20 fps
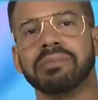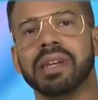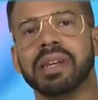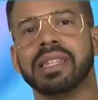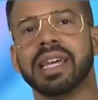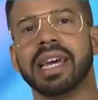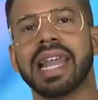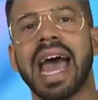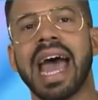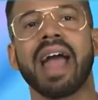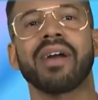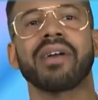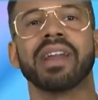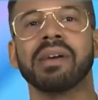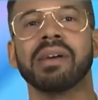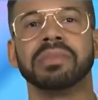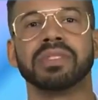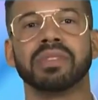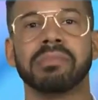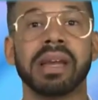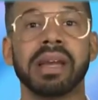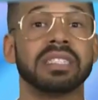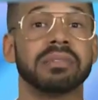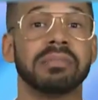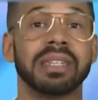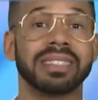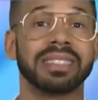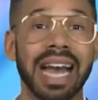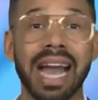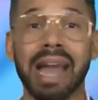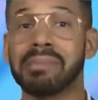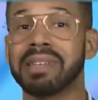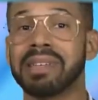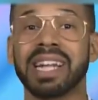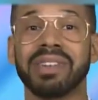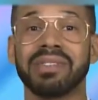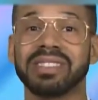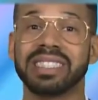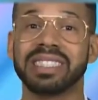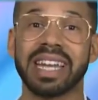would be that acronyms are meant to be typed
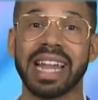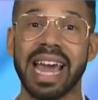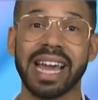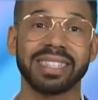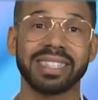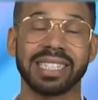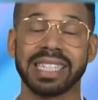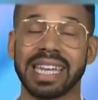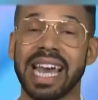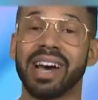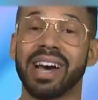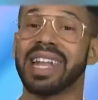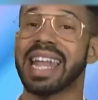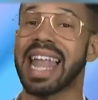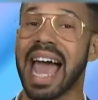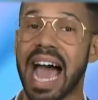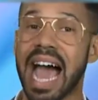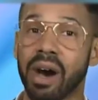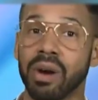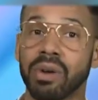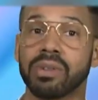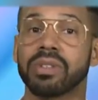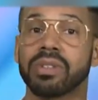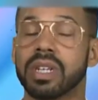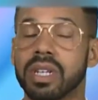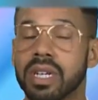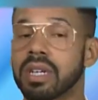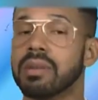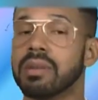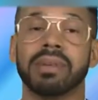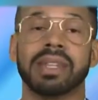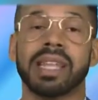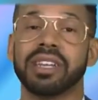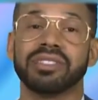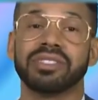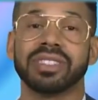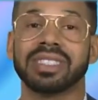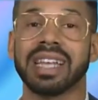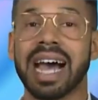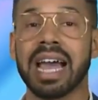and never said actually out loud. But
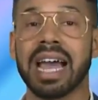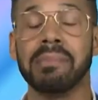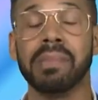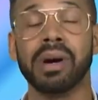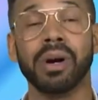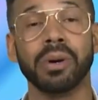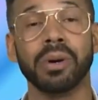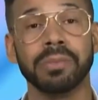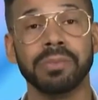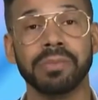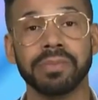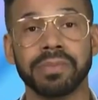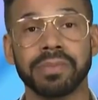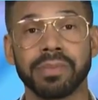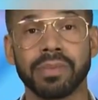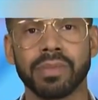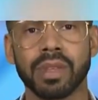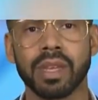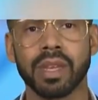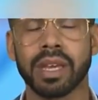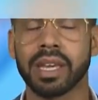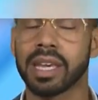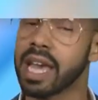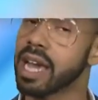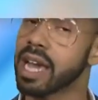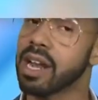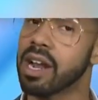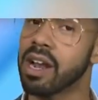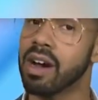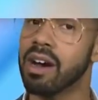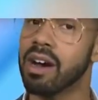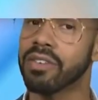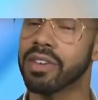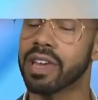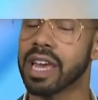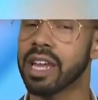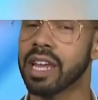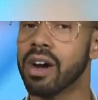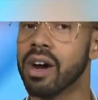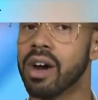that's just IMO. Kicking it off,
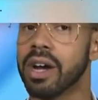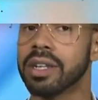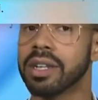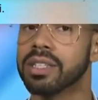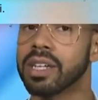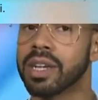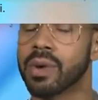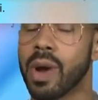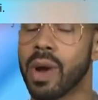kicking on to